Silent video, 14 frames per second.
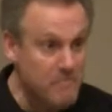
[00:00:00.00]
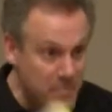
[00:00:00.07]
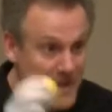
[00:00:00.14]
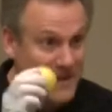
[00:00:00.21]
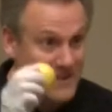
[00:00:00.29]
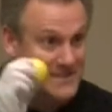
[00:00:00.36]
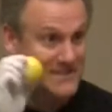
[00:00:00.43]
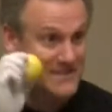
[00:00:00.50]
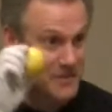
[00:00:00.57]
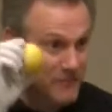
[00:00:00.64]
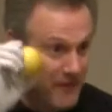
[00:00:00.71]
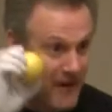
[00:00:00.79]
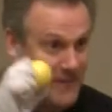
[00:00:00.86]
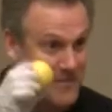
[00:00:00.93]

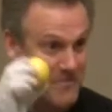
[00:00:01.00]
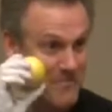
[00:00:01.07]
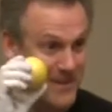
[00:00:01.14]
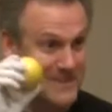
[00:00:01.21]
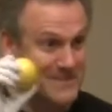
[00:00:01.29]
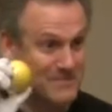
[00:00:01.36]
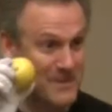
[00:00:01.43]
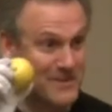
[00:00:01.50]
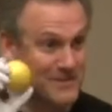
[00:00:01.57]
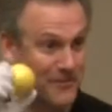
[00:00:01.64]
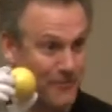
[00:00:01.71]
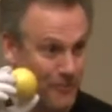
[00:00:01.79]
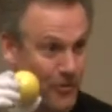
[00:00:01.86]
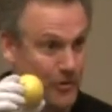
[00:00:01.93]
the biggest piece
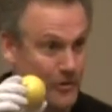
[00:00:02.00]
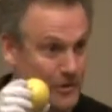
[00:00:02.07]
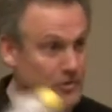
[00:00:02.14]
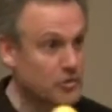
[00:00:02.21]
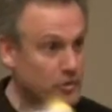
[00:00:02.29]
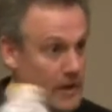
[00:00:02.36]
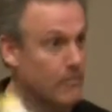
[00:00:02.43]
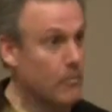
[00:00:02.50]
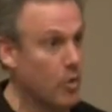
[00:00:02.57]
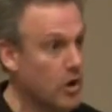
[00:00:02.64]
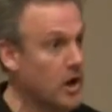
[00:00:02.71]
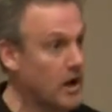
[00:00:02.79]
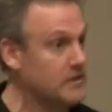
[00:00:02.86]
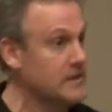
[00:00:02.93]
of fruit because you'll get
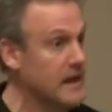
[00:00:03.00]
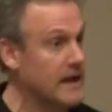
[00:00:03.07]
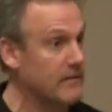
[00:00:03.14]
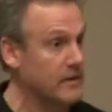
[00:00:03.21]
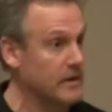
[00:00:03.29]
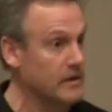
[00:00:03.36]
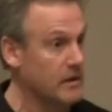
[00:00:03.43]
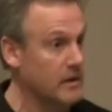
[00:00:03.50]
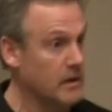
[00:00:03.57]
more cuts out of it.